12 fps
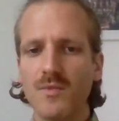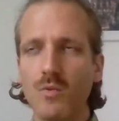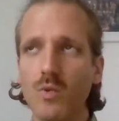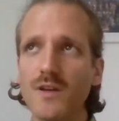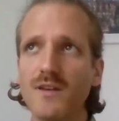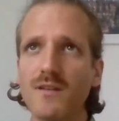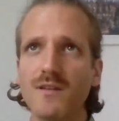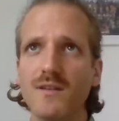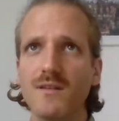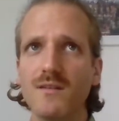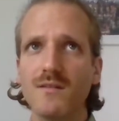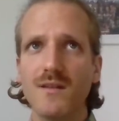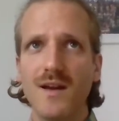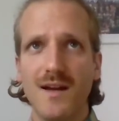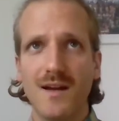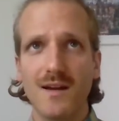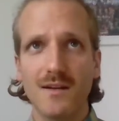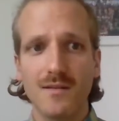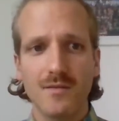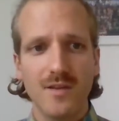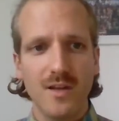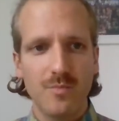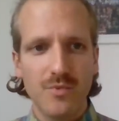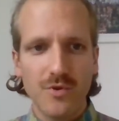what are
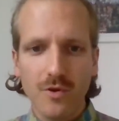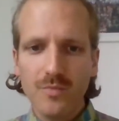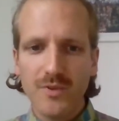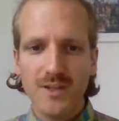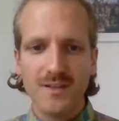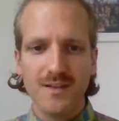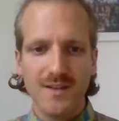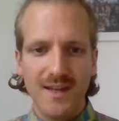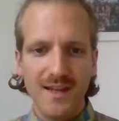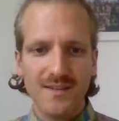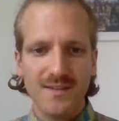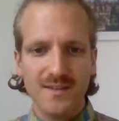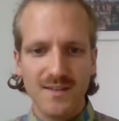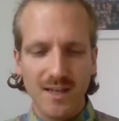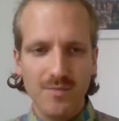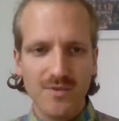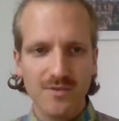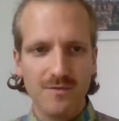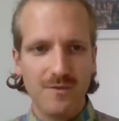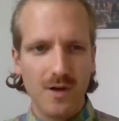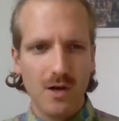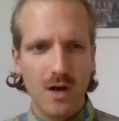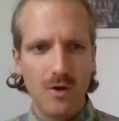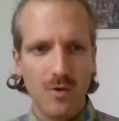appropriate next steps for
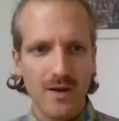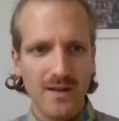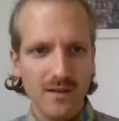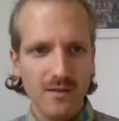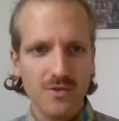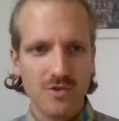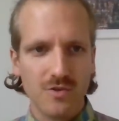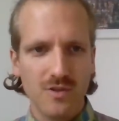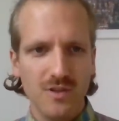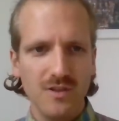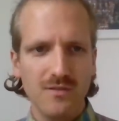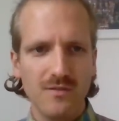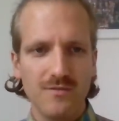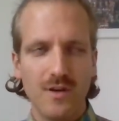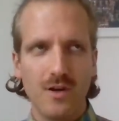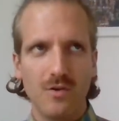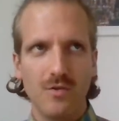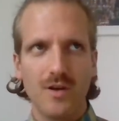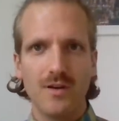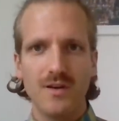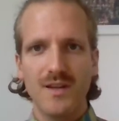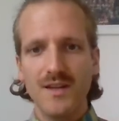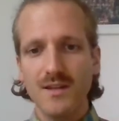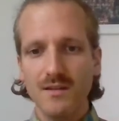our inner journey, for our
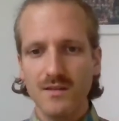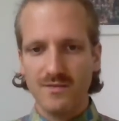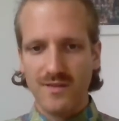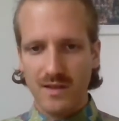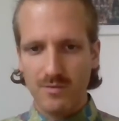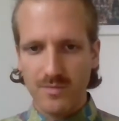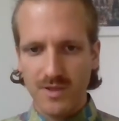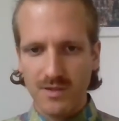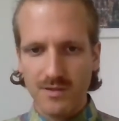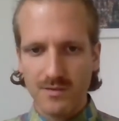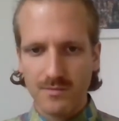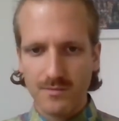inner development?